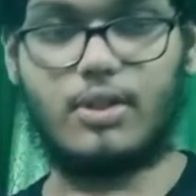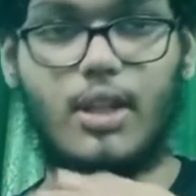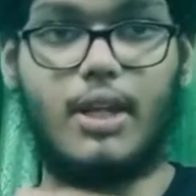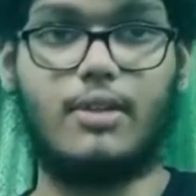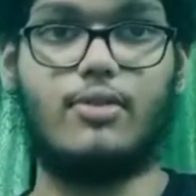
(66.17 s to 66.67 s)

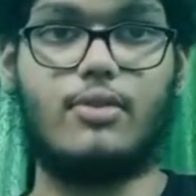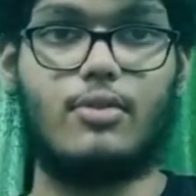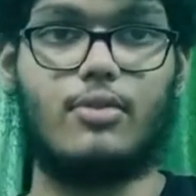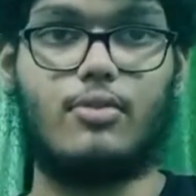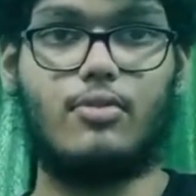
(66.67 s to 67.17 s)
nice,
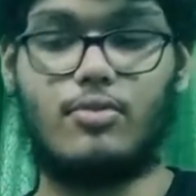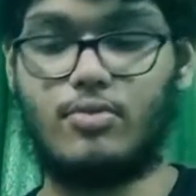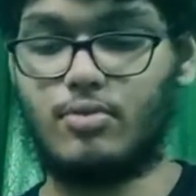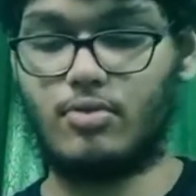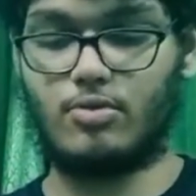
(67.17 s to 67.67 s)

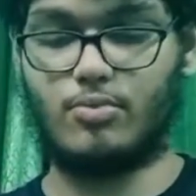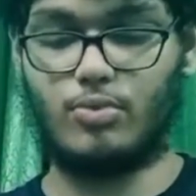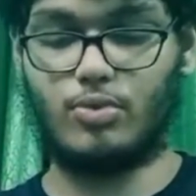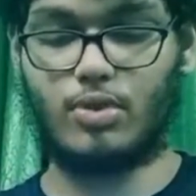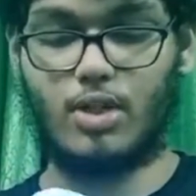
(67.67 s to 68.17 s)

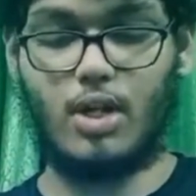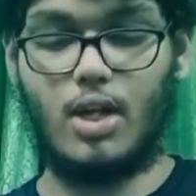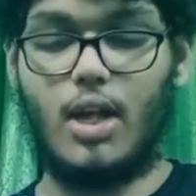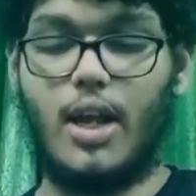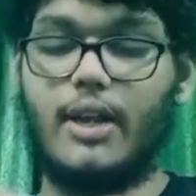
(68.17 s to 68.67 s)
smooth.
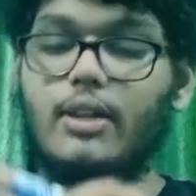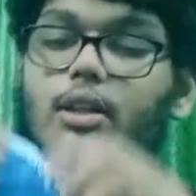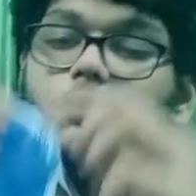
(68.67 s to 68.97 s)
And the